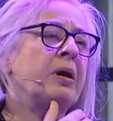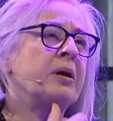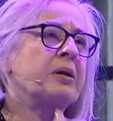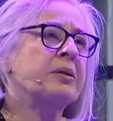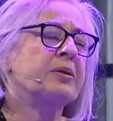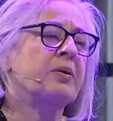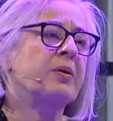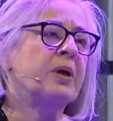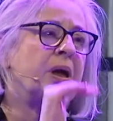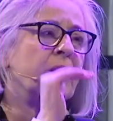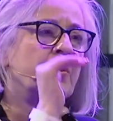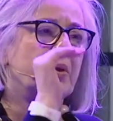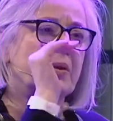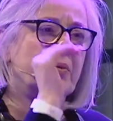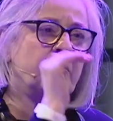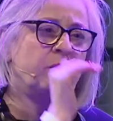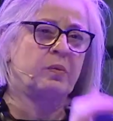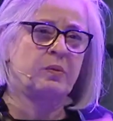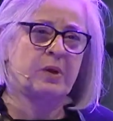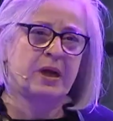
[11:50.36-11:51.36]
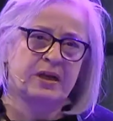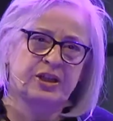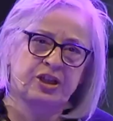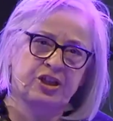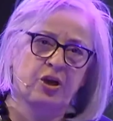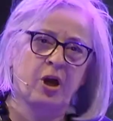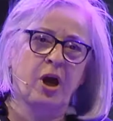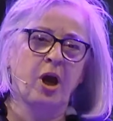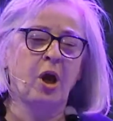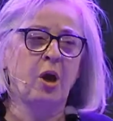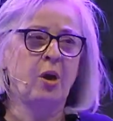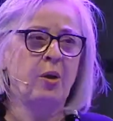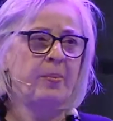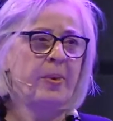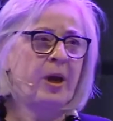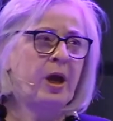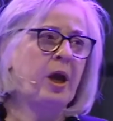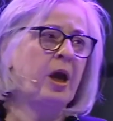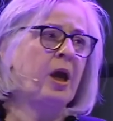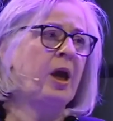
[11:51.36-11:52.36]
So I will rush
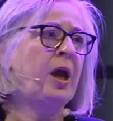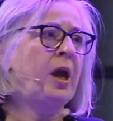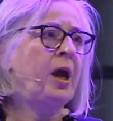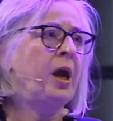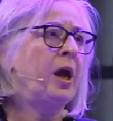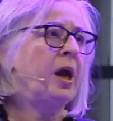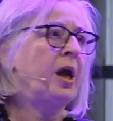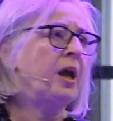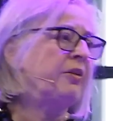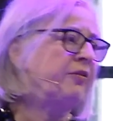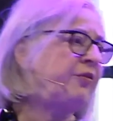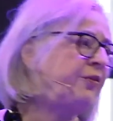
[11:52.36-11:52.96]
home, I'll